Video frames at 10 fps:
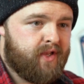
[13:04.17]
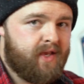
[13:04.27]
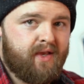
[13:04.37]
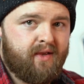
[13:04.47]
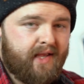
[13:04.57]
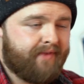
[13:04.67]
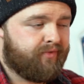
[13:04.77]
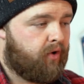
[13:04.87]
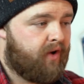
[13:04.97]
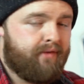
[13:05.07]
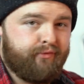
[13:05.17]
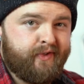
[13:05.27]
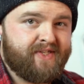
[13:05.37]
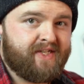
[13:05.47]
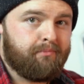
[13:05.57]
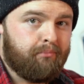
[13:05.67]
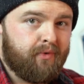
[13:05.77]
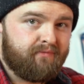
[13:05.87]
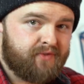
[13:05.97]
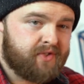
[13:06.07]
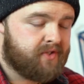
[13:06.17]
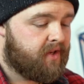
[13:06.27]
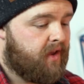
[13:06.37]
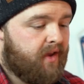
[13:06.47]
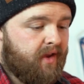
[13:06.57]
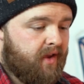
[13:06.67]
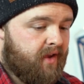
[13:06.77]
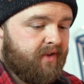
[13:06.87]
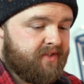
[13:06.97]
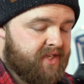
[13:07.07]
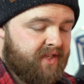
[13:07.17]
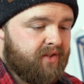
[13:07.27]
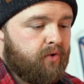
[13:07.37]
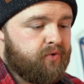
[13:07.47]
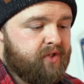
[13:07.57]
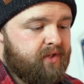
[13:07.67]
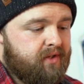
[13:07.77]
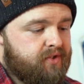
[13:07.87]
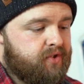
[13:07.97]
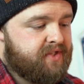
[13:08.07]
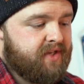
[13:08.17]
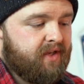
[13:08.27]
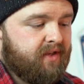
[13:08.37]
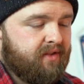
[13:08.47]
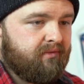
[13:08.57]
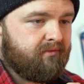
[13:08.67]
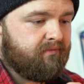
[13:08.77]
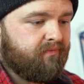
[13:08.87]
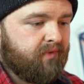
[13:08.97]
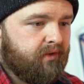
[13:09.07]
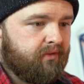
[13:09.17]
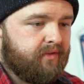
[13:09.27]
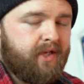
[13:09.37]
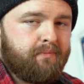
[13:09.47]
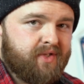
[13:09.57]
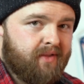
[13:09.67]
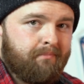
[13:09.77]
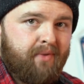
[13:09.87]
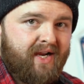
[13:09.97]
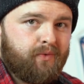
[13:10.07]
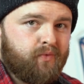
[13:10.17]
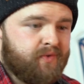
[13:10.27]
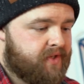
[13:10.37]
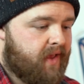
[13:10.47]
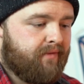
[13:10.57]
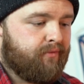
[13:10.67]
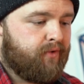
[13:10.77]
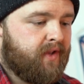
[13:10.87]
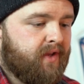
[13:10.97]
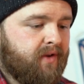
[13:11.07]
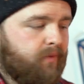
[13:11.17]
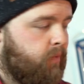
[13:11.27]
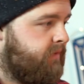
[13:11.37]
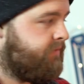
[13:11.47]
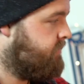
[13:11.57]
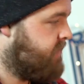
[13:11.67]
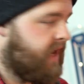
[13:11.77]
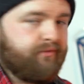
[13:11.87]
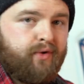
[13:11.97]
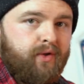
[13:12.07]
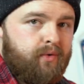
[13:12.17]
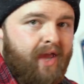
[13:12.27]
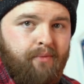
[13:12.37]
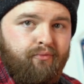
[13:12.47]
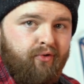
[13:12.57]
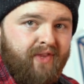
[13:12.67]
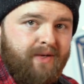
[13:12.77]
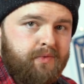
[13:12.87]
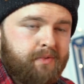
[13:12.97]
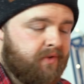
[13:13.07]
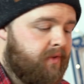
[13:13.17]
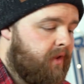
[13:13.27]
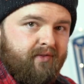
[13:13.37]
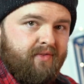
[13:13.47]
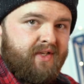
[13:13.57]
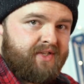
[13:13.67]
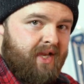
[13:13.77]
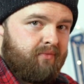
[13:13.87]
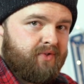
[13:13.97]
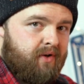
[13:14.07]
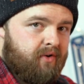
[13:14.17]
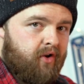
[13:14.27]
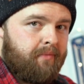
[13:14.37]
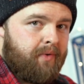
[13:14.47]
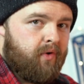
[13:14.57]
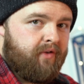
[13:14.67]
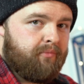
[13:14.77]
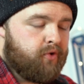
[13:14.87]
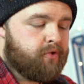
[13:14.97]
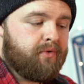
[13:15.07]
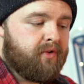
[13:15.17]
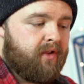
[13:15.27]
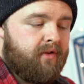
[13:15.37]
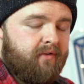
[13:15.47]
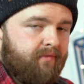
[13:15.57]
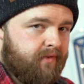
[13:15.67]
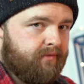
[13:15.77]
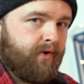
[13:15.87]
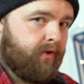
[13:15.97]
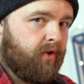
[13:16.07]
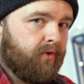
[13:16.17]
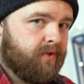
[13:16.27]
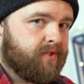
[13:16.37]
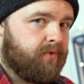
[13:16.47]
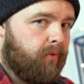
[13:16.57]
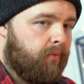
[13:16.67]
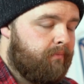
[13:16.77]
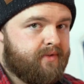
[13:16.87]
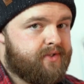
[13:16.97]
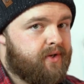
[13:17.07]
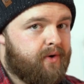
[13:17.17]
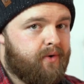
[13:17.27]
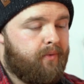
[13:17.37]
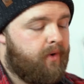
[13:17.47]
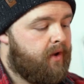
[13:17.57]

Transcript: year, if not every 6 months. Technology is just taking leaps and bounds every year with every new camera announcement. These cameras aren't going to be worth much money for very long at all. So